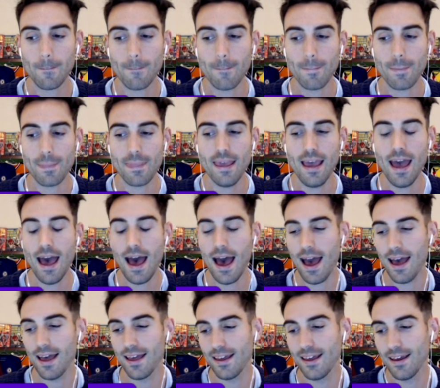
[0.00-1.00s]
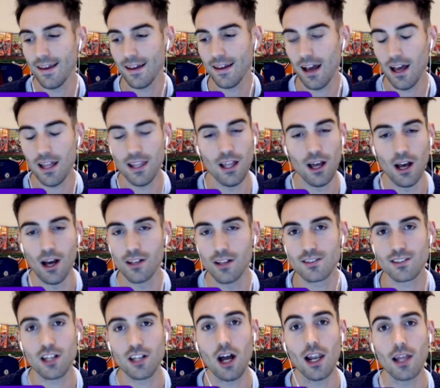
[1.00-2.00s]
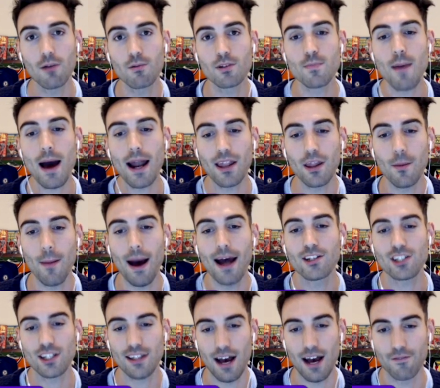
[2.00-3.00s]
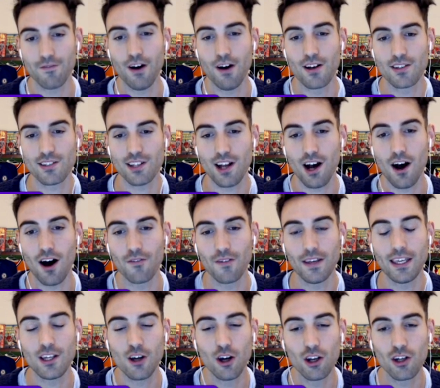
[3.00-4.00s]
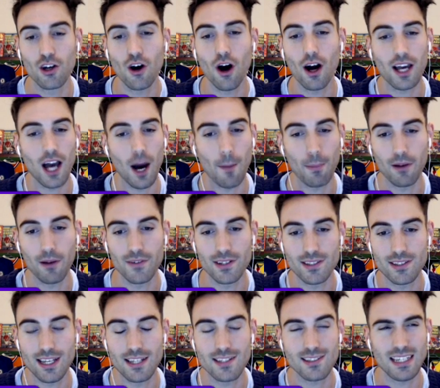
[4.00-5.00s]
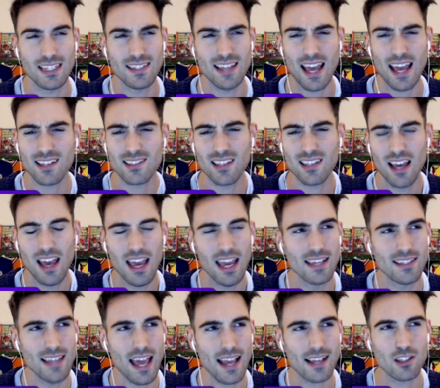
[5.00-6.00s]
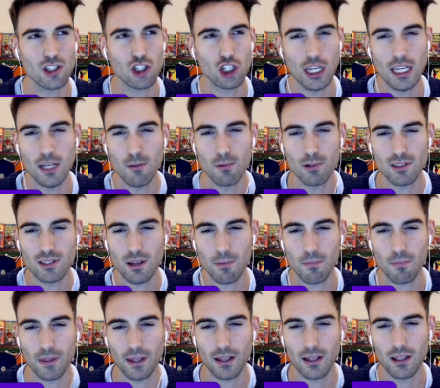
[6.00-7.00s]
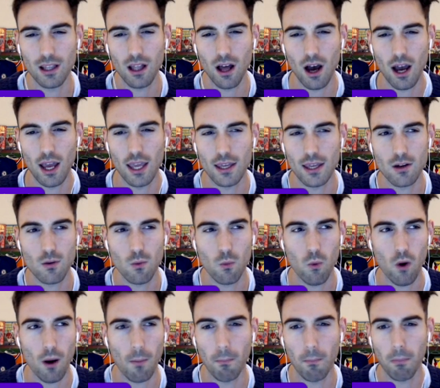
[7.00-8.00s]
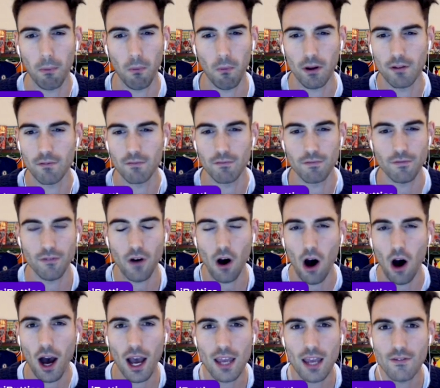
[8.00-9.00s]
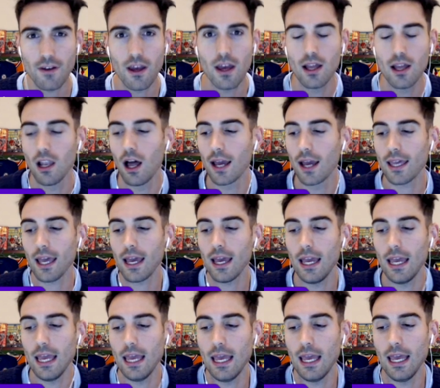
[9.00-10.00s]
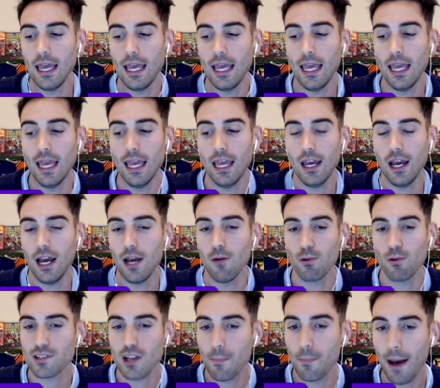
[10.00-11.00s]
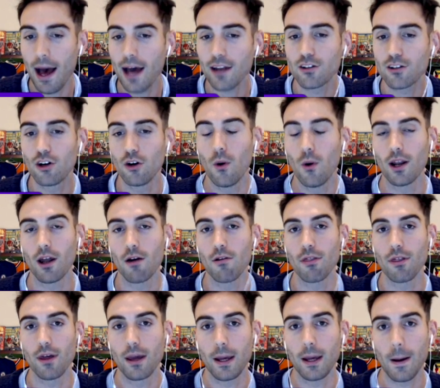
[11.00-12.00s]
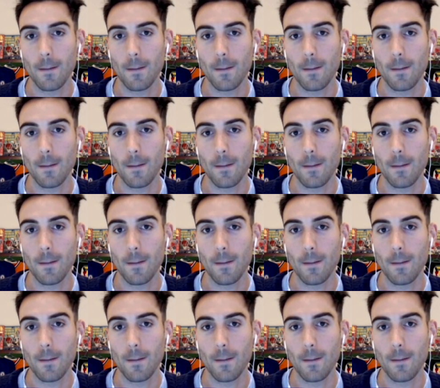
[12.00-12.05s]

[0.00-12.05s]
yeah, look, Sterling was man of the match in that first half. He could have got a couple of assists. His XG was something like 1.5. Like, it wasn't a bad call, I don't think.